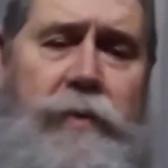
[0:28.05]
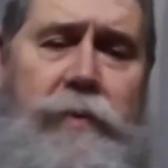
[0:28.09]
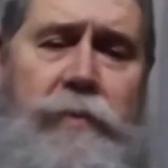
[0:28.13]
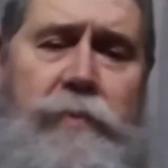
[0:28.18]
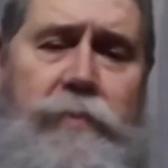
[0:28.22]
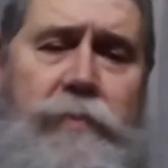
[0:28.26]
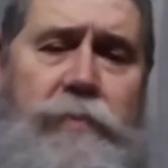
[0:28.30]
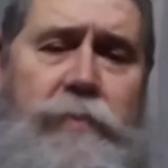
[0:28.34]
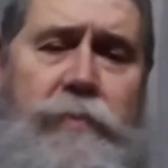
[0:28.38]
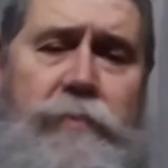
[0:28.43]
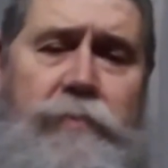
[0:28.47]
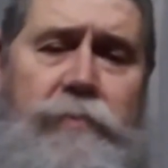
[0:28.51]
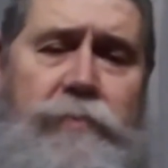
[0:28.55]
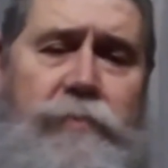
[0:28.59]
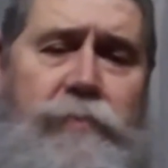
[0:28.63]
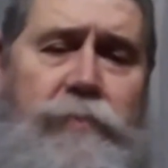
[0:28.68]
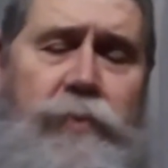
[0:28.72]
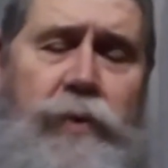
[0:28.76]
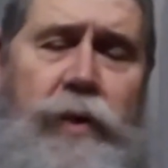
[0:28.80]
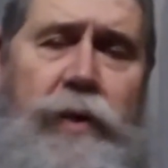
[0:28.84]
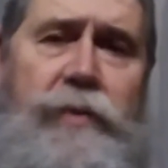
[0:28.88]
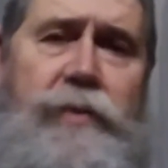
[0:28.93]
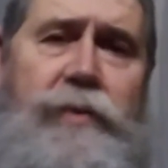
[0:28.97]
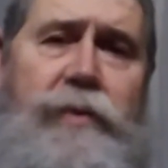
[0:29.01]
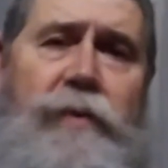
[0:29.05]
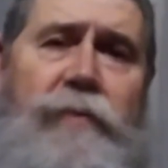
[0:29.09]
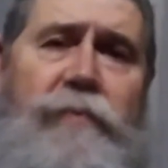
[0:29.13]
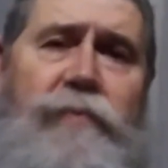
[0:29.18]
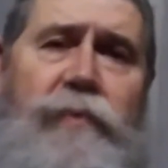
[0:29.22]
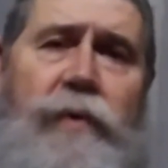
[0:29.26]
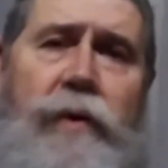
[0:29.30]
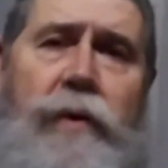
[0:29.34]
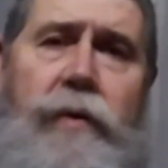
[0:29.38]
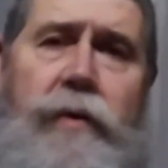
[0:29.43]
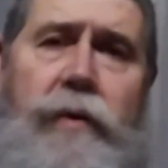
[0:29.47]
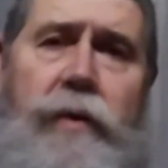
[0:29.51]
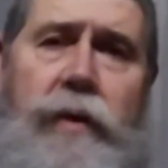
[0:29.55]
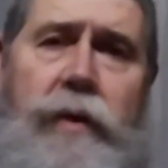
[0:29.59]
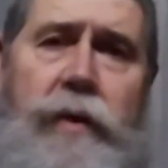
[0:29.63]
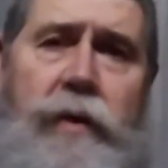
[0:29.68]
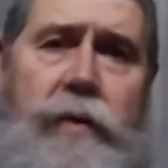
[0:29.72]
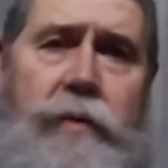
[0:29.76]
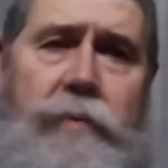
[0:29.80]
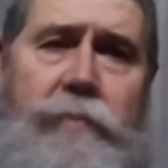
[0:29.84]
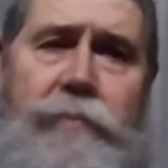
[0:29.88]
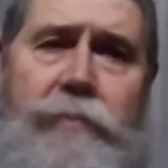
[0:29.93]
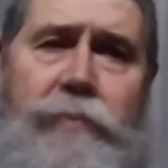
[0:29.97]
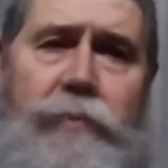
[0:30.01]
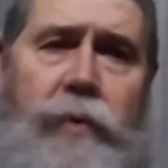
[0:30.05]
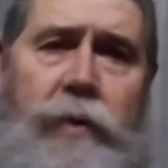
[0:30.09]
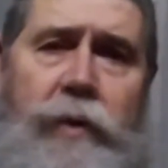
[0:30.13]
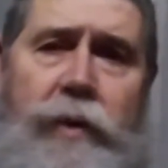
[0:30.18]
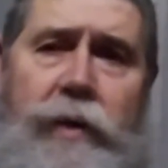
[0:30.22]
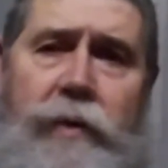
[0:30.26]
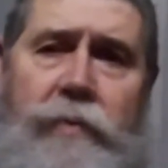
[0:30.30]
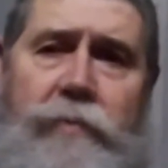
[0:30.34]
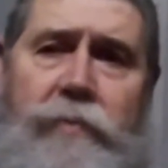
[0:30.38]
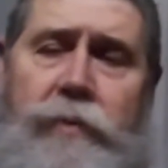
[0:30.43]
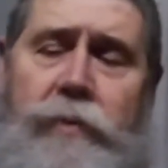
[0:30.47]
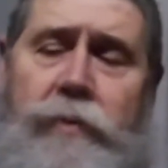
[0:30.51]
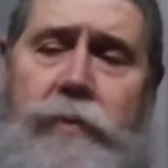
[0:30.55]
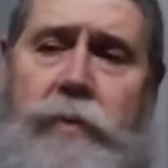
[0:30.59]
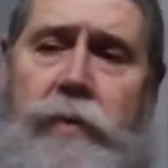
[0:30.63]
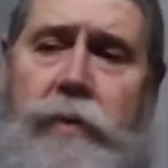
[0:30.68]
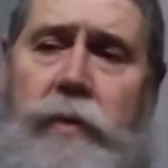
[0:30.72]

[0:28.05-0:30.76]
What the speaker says: a Rastafarian, whatever.